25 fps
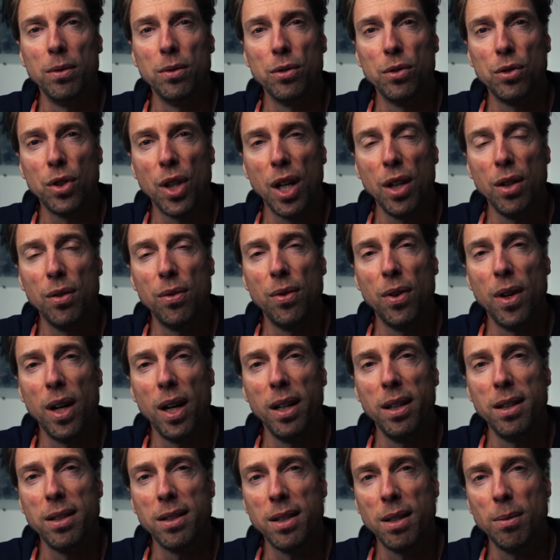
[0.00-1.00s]
Try to
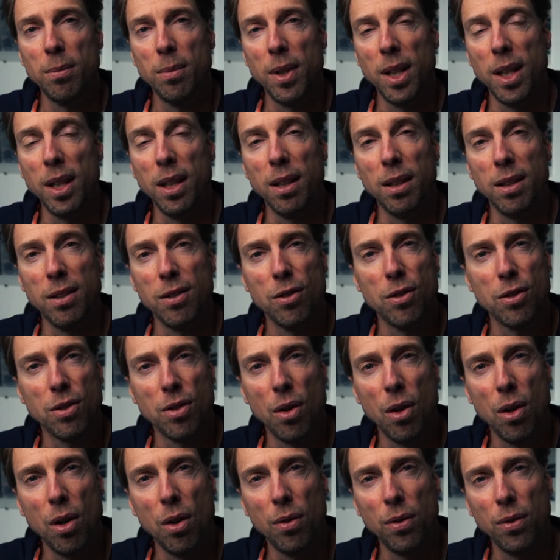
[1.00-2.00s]
find something
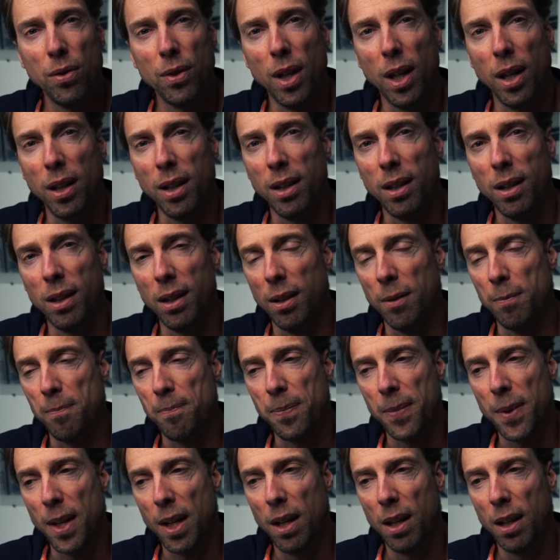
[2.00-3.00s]
soft, like
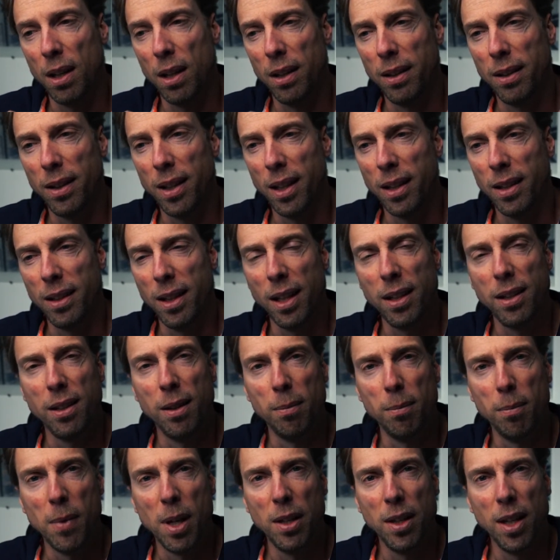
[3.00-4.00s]
not
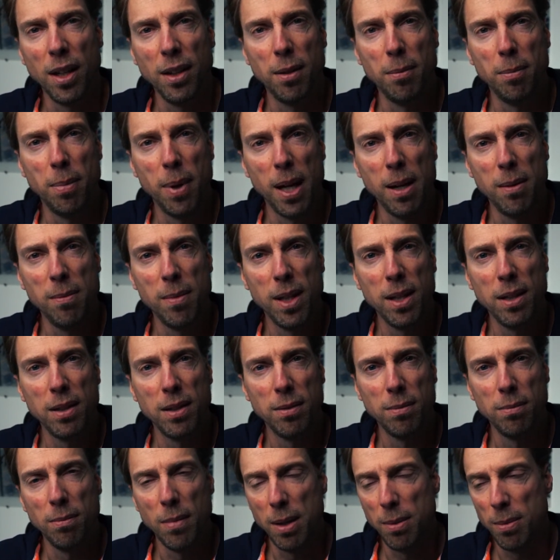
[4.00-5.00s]
the pavement,
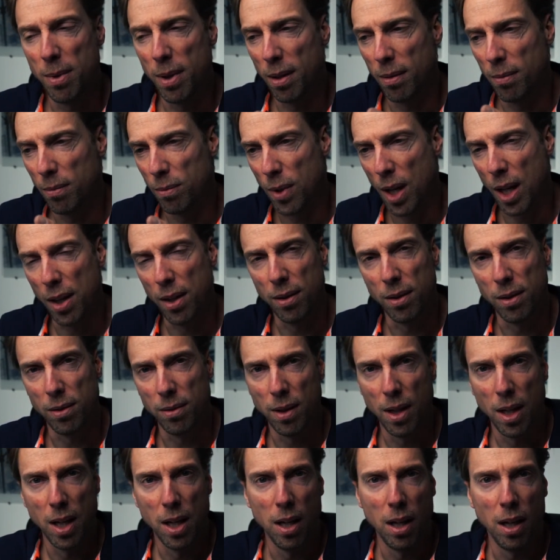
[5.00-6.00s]
maybe rather
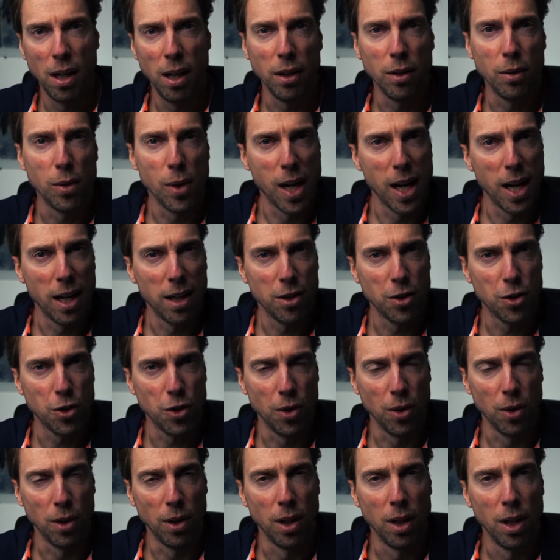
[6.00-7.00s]
a grass
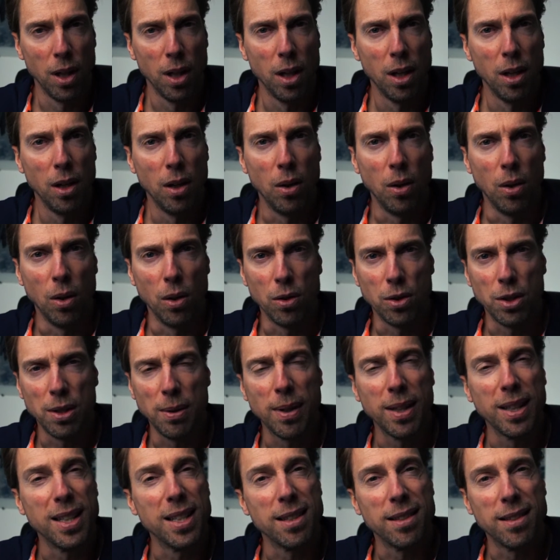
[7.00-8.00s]
or some
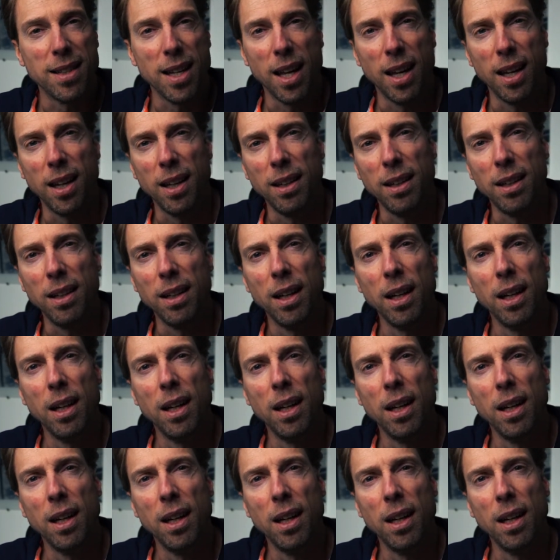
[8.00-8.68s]
kind of sand.